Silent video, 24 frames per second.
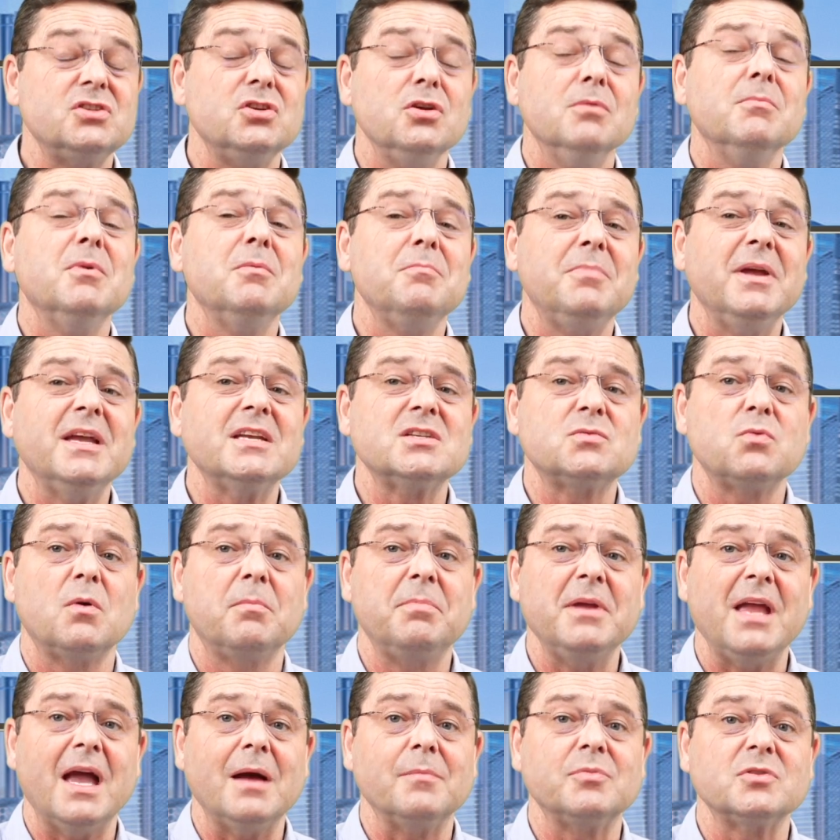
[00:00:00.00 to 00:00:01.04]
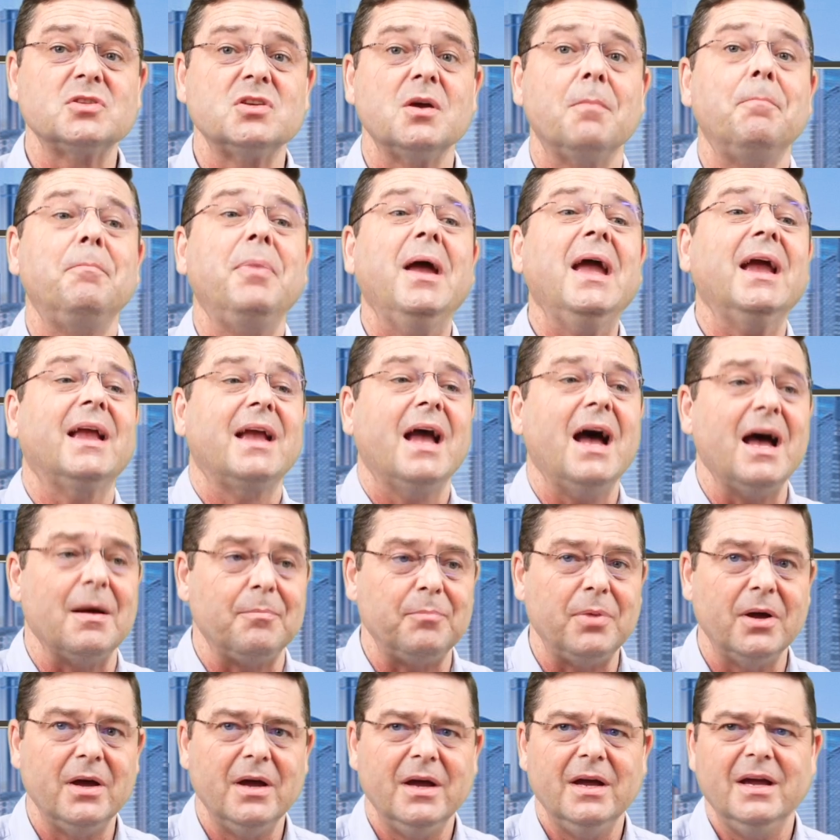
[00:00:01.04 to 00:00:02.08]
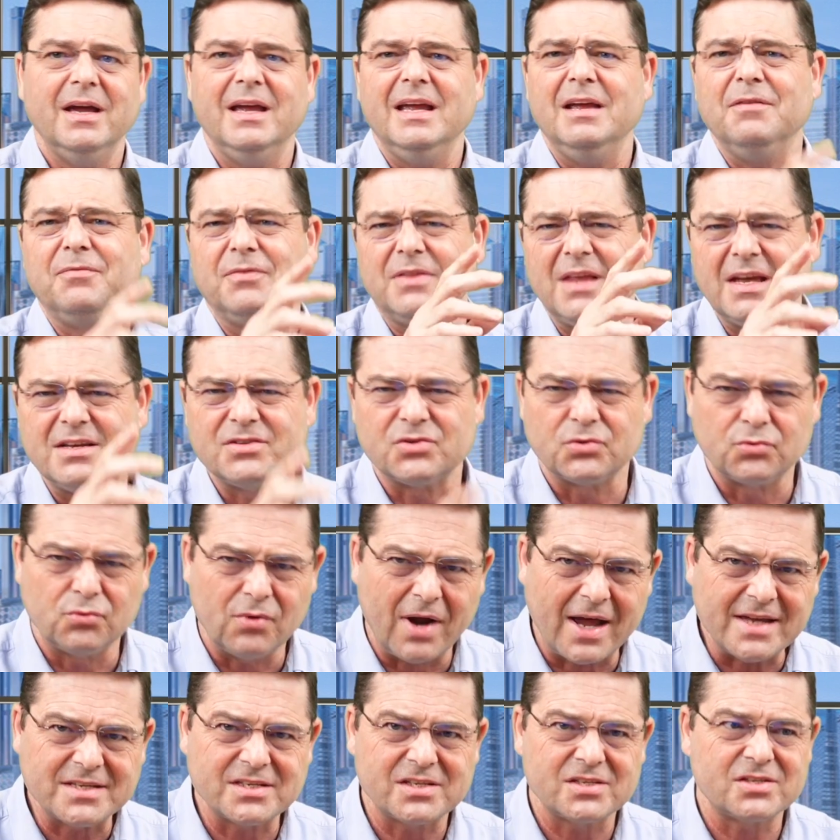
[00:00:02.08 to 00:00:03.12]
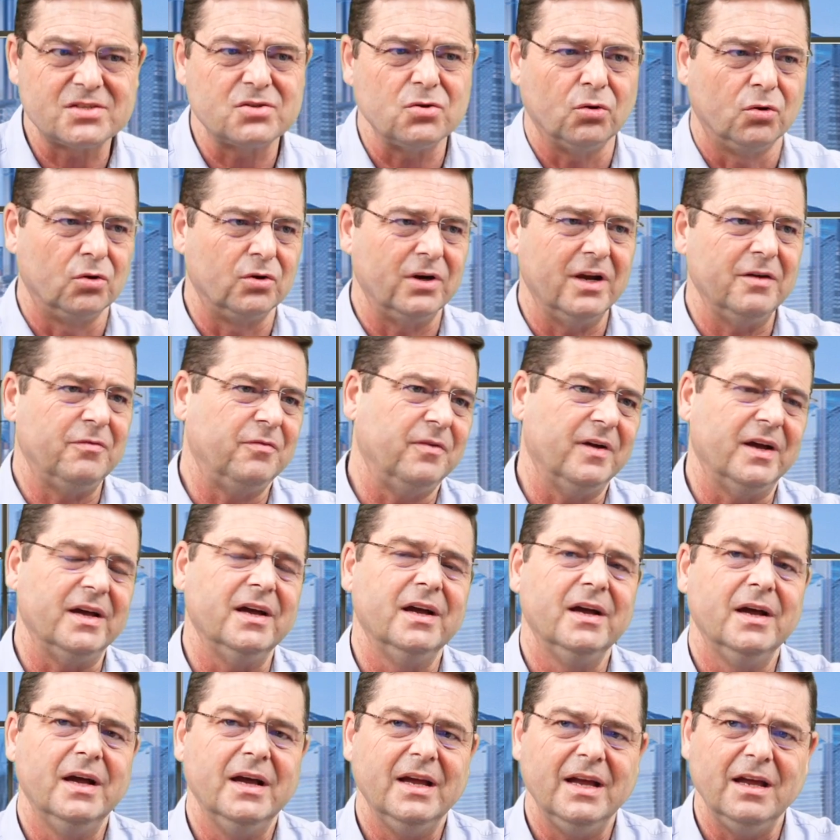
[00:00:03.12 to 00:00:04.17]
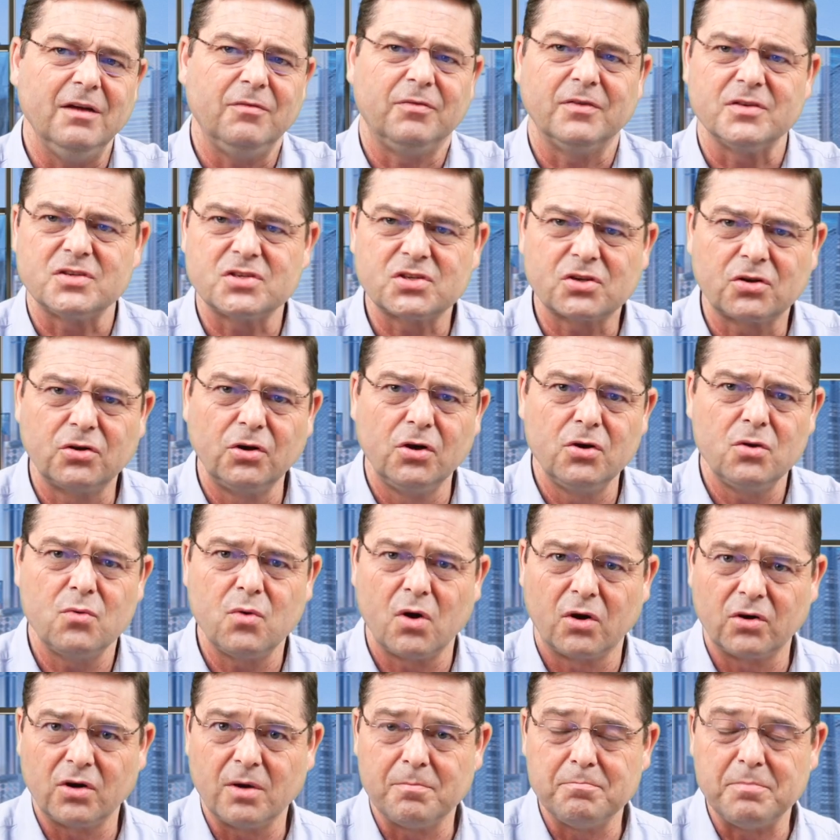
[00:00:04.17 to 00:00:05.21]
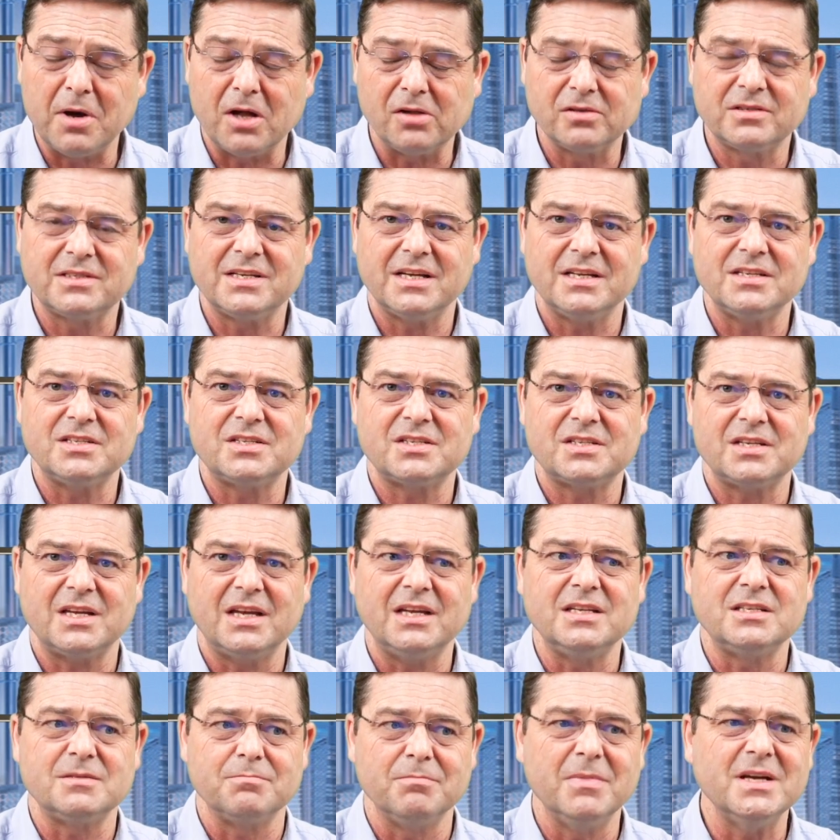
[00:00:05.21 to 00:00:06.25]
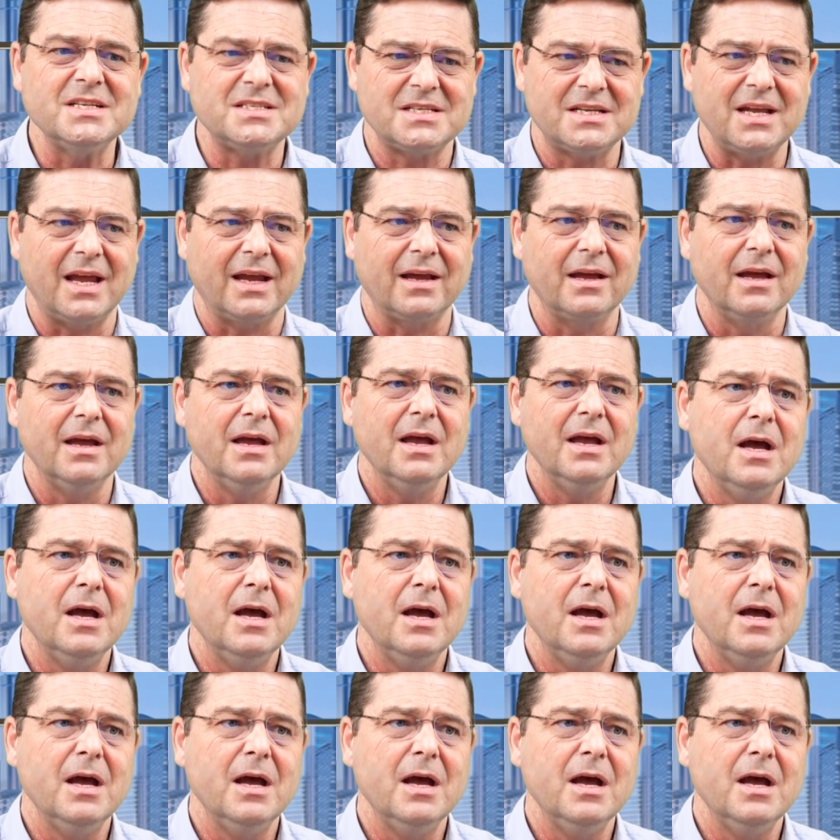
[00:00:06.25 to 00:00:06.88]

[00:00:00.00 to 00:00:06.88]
Human beings will be able to pick up if there's rust or if a screw or a bolt is missing,